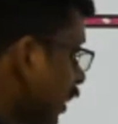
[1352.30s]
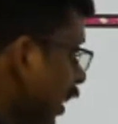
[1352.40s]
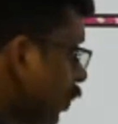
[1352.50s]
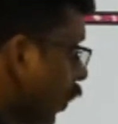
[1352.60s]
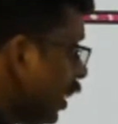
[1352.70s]

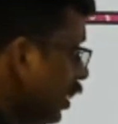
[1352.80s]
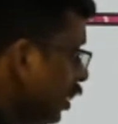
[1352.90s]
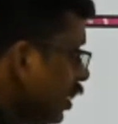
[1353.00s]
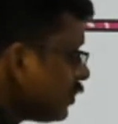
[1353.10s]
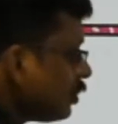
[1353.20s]
and y.
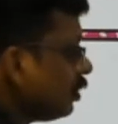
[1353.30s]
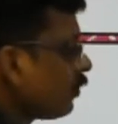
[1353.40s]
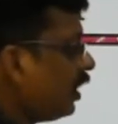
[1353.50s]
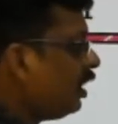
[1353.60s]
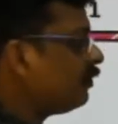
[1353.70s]

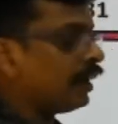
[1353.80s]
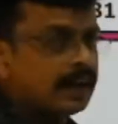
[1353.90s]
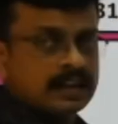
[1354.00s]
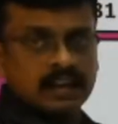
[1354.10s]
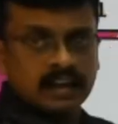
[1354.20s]
Similar way we
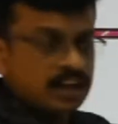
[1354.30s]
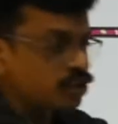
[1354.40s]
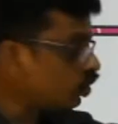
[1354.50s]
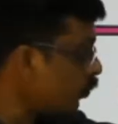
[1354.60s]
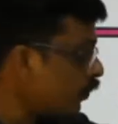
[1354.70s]
get
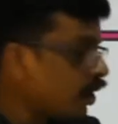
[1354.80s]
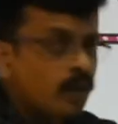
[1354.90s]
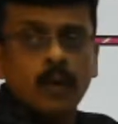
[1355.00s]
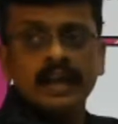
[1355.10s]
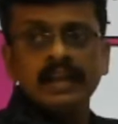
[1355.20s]
ratio of
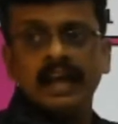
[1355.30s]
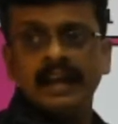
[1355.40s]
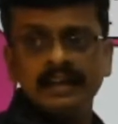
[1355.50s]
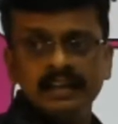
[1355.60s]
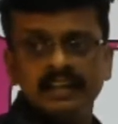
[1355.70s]
y
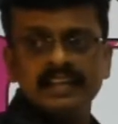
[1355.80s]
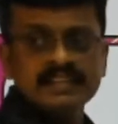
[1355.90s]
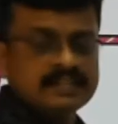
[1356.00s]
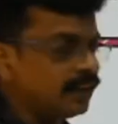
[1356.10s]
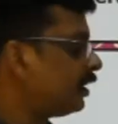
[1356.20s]
and
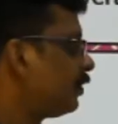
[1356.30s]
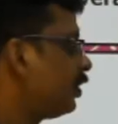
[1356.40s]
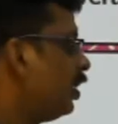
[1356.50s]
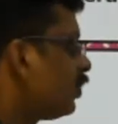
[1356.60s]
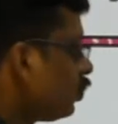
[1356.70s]
z.
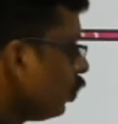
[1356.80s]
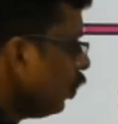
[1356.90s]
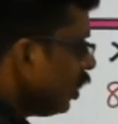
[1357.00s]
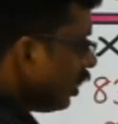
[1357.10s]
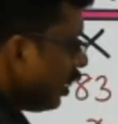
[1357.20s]

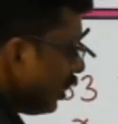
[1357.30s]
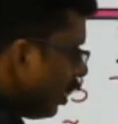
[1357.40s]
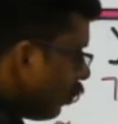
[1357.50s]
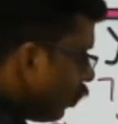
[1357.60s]
So now